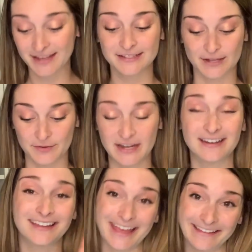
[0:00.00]
So did
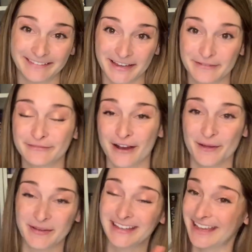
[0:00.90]
Caitlin
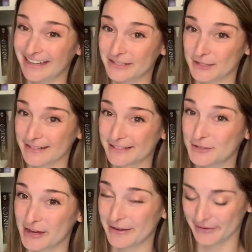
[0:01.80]
from Kitty G's
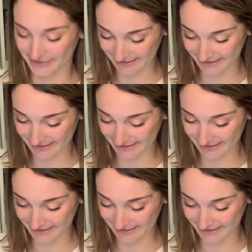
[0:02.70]
channel.